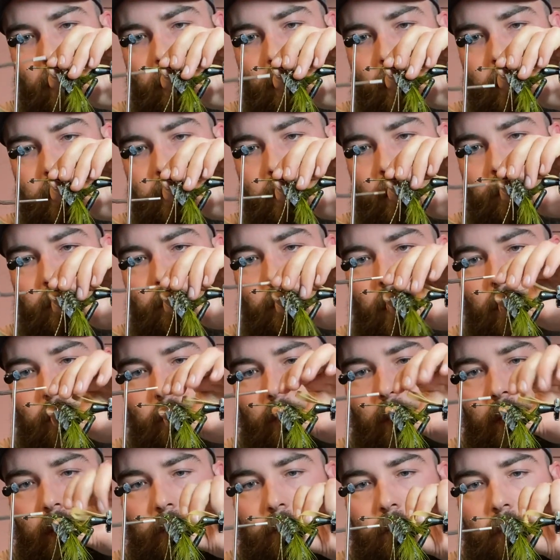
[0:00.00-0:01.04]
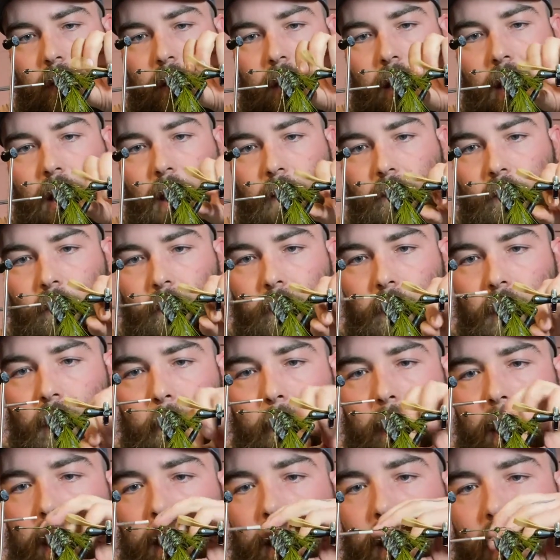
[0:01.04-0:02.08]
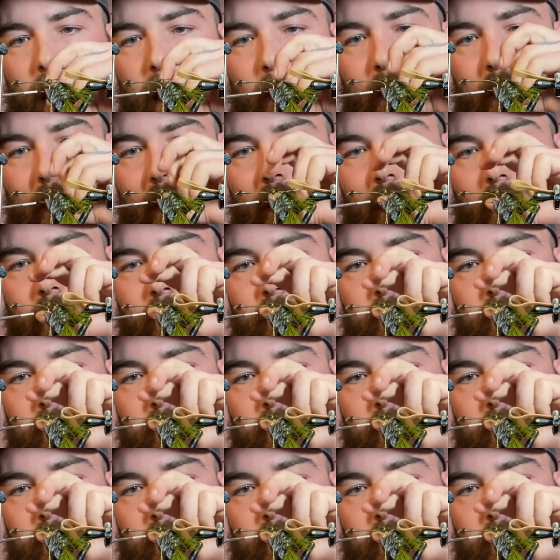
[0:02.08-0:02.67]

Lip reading: That's not the right word, but I have a bad habit.